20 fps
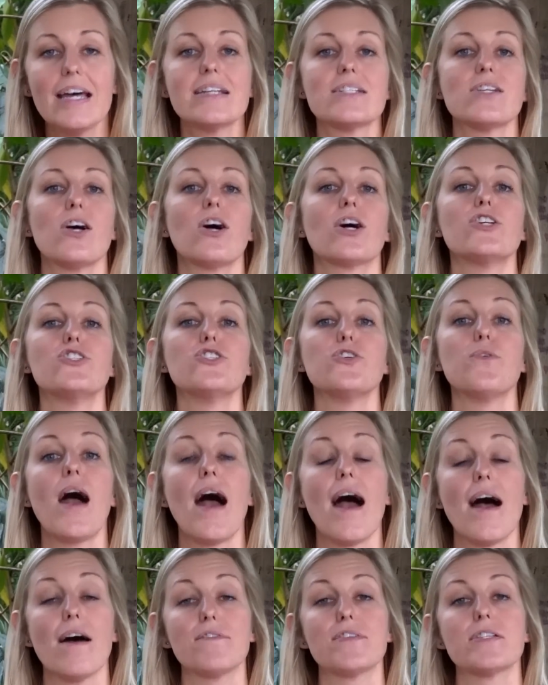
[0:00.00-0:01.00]
as long as you
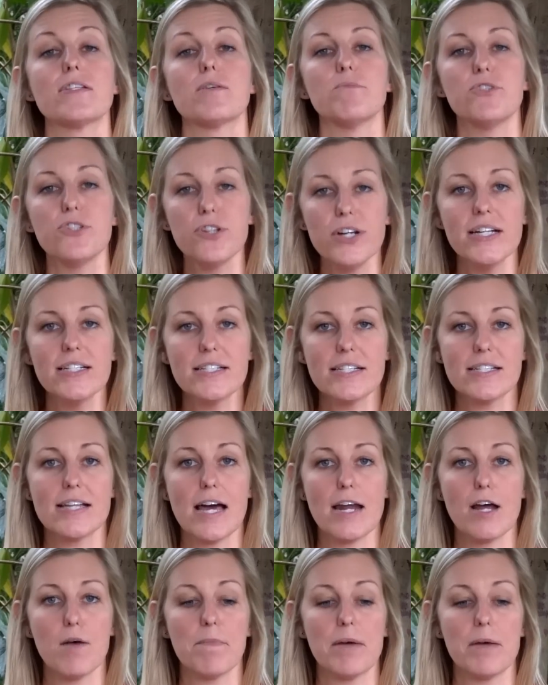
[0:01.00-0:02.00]
have some trees to
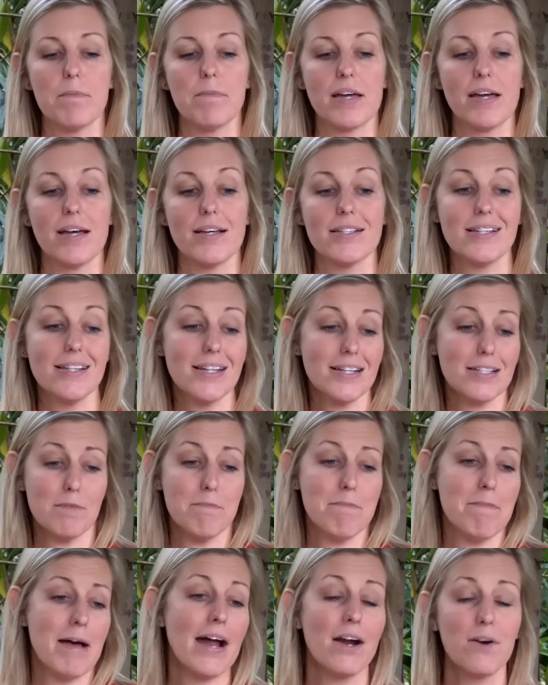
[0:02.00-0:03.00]
set up in because it
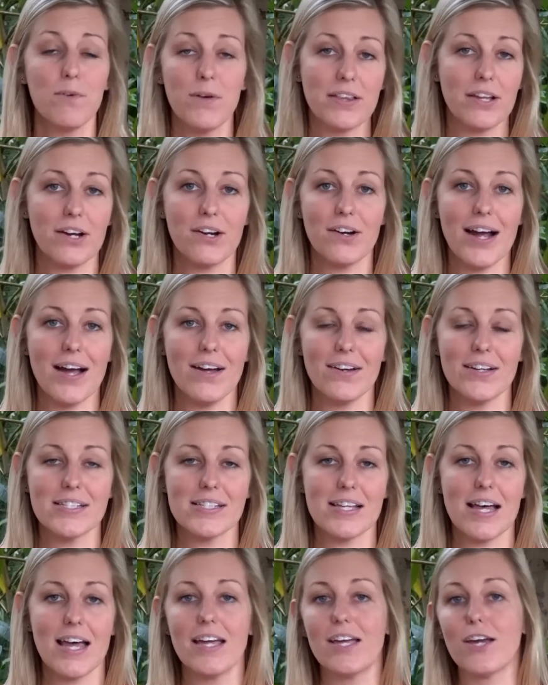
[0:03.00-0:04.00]
doesn't matter what the ground
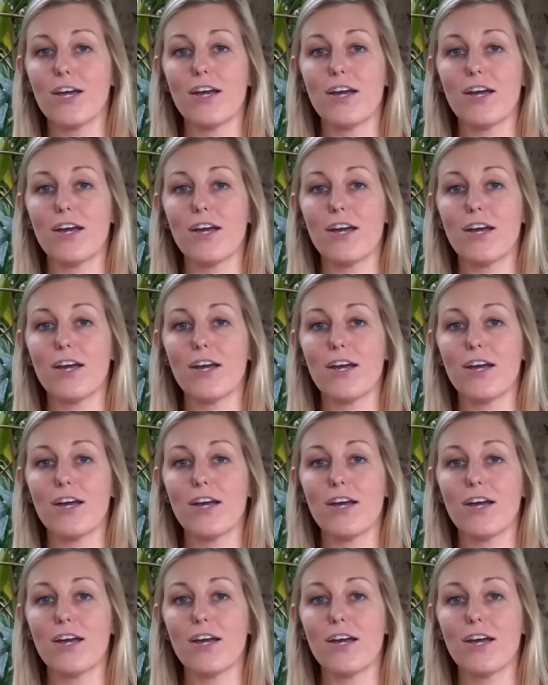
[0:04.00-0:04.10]
is like,